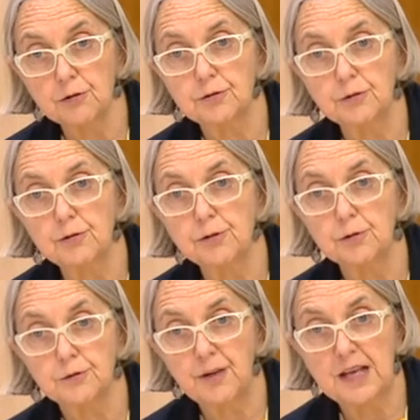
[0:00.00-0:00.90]
Zoo to
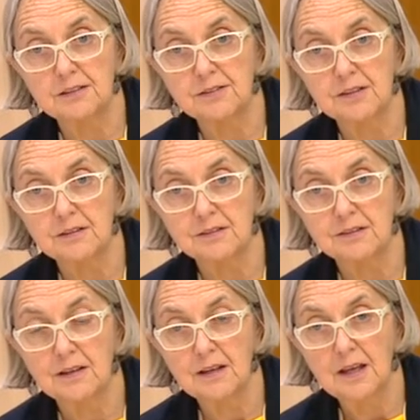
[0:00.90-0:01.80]
advance
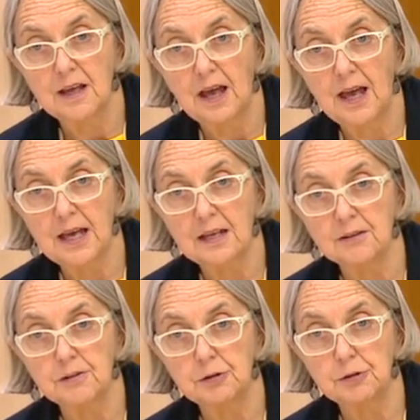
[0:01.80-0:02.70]
this,
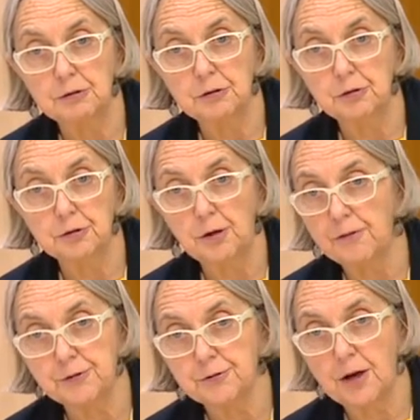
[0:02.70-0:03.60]
and you're not
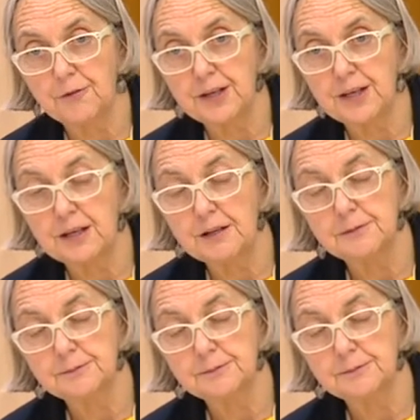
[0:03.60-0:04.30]
the driver here?